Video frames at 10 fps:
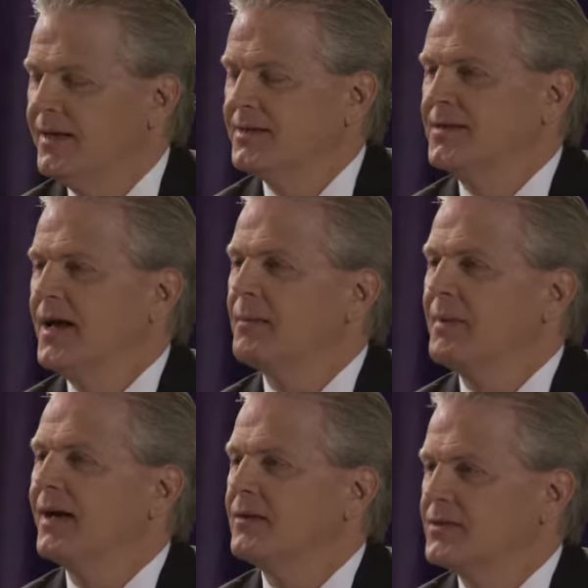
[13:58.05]
it's not
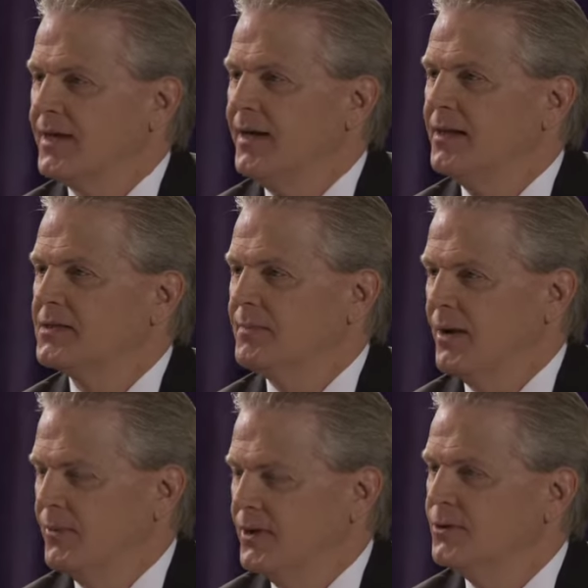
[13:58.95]
about the sale, it's
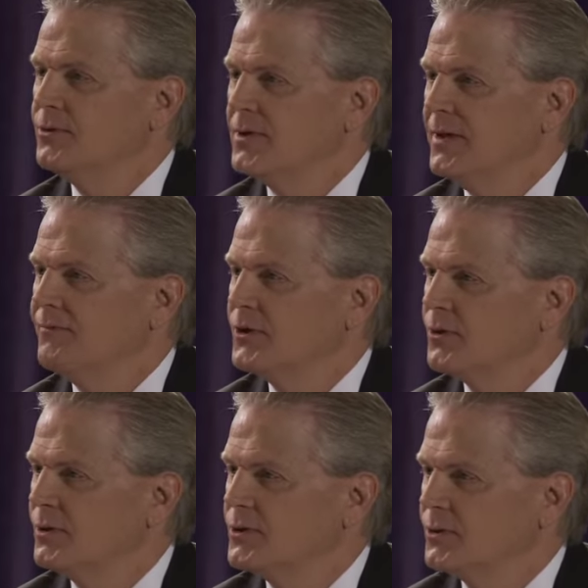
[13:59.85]
about reducing
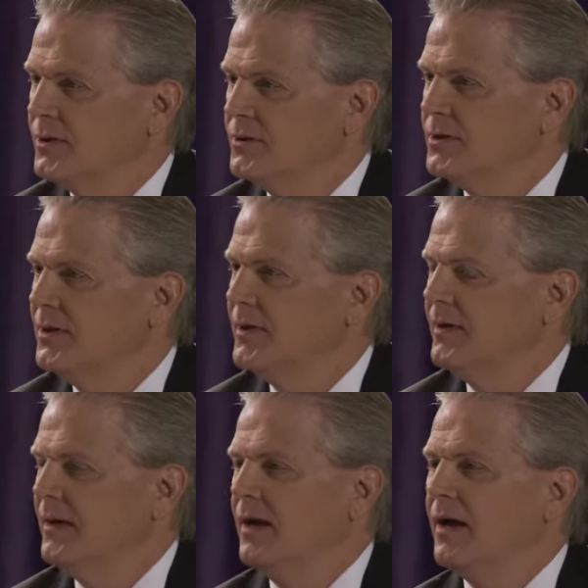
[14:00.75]
inventory shortage.
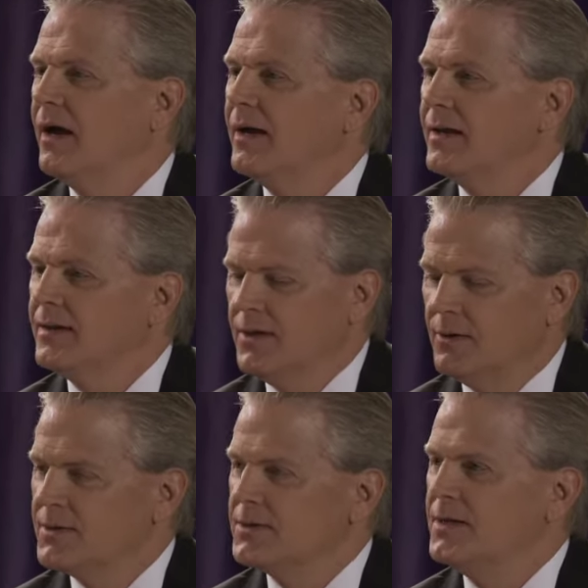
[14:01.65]

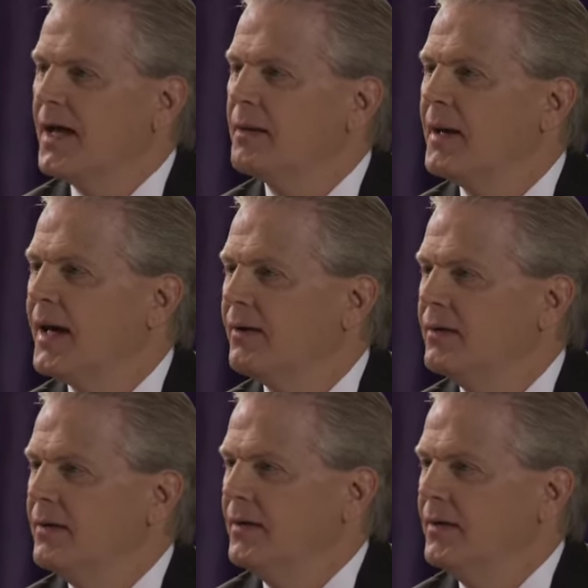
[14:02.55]
It's not about